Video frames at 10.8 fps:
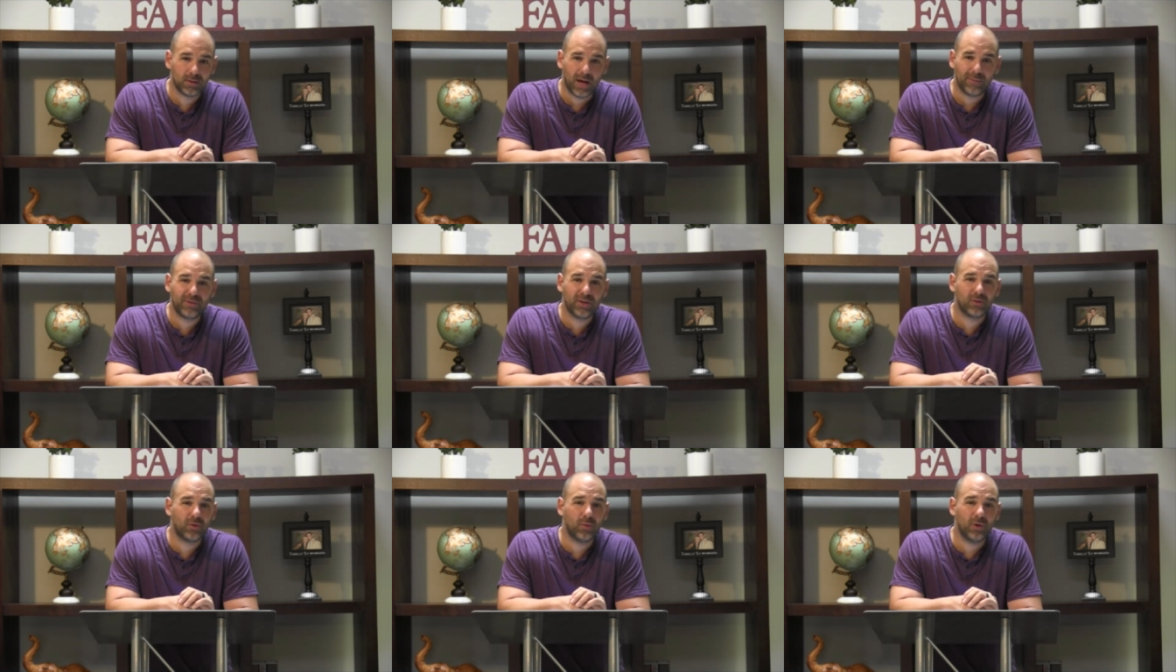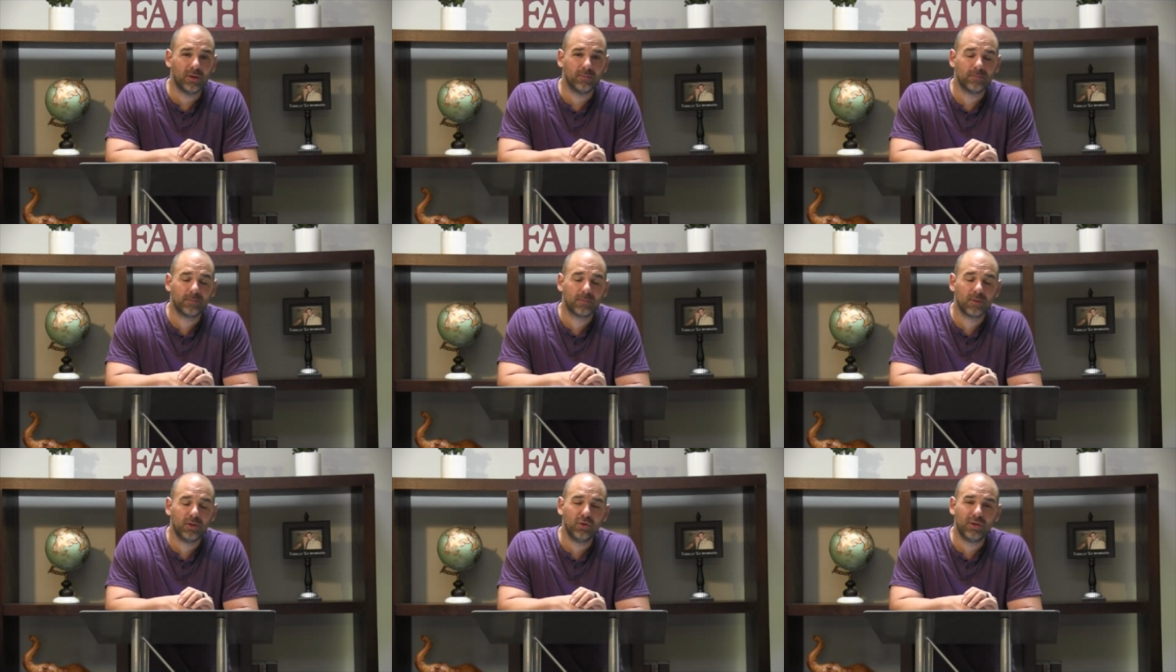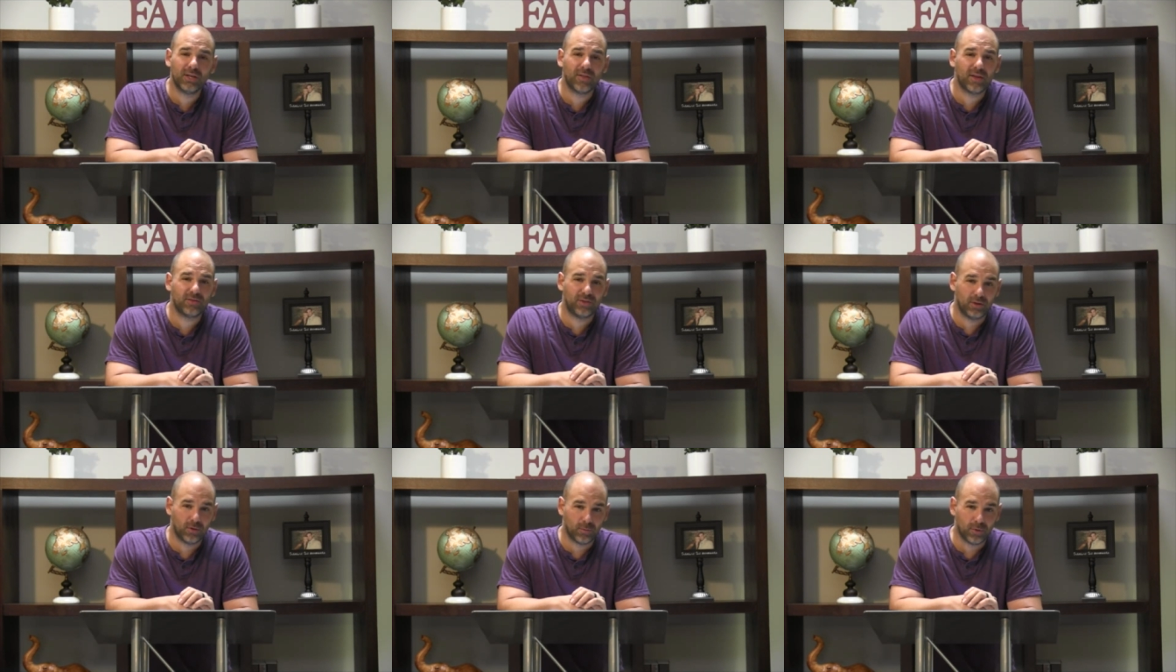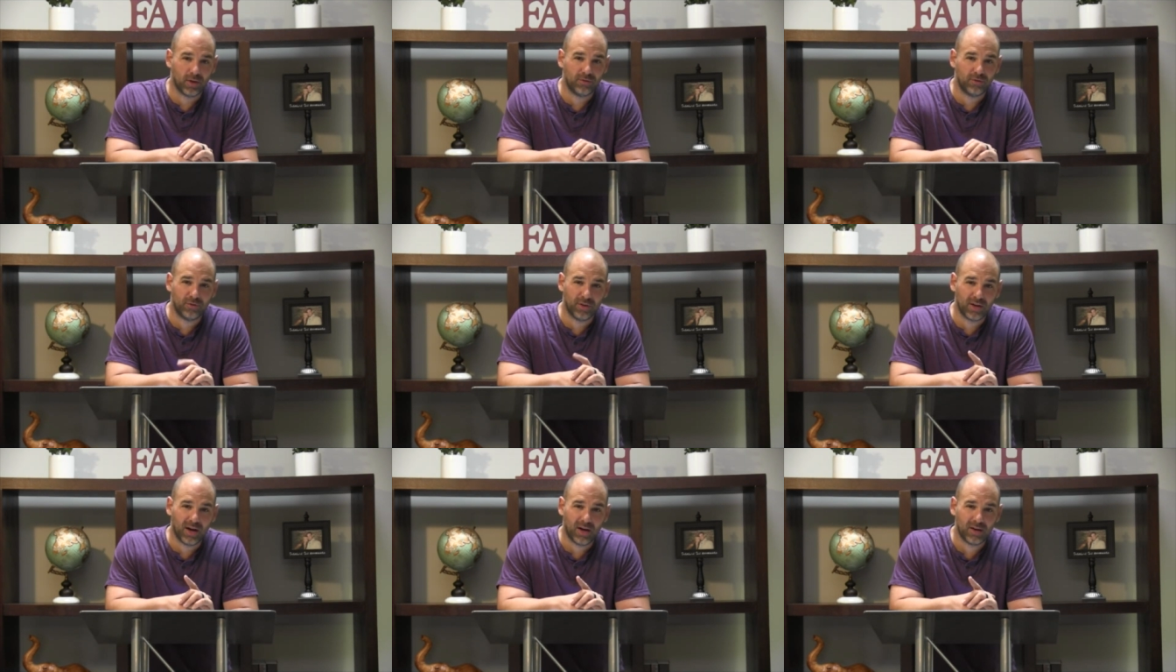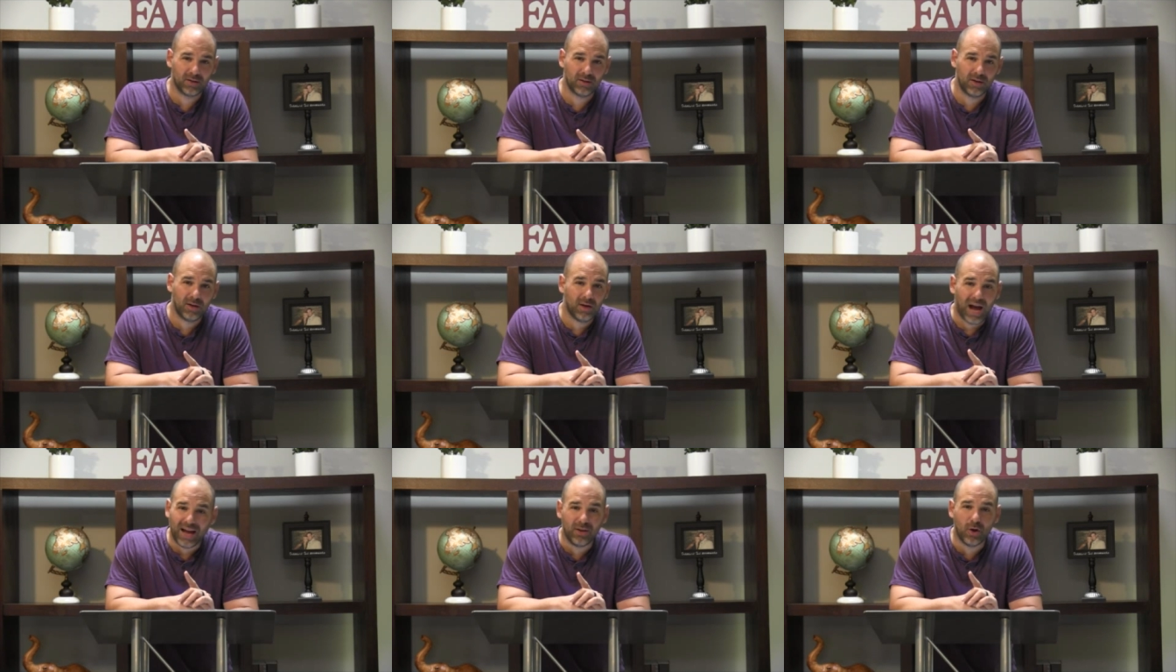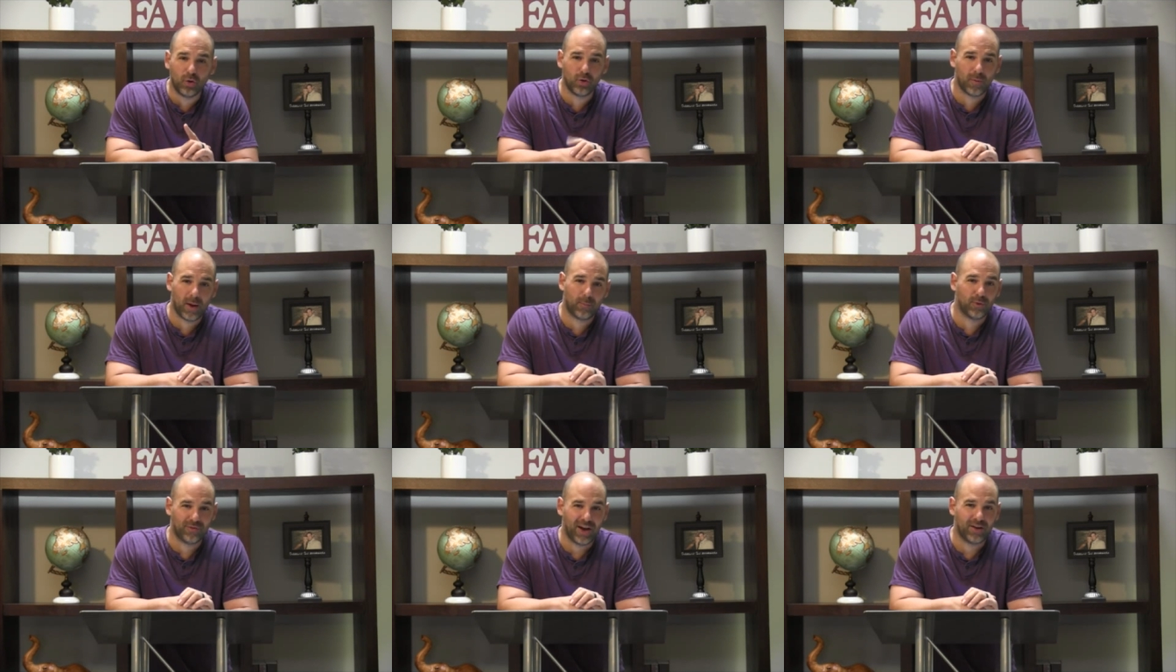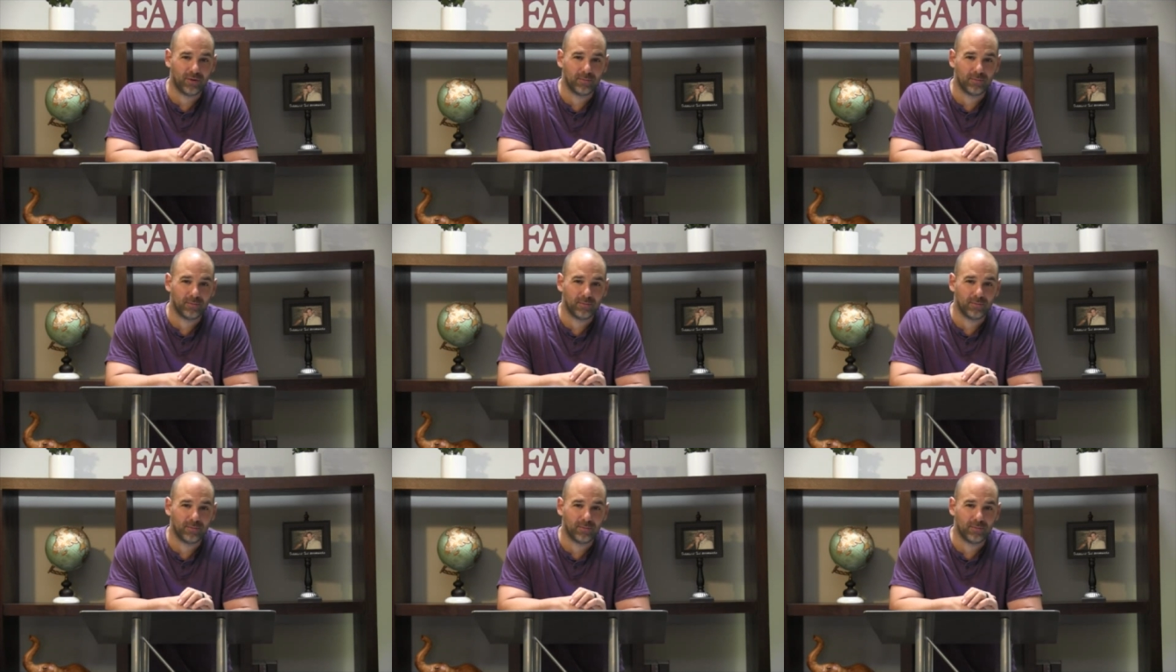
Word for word: I'm telling you what, you get in that secret place, you say, God, I know you're my provider.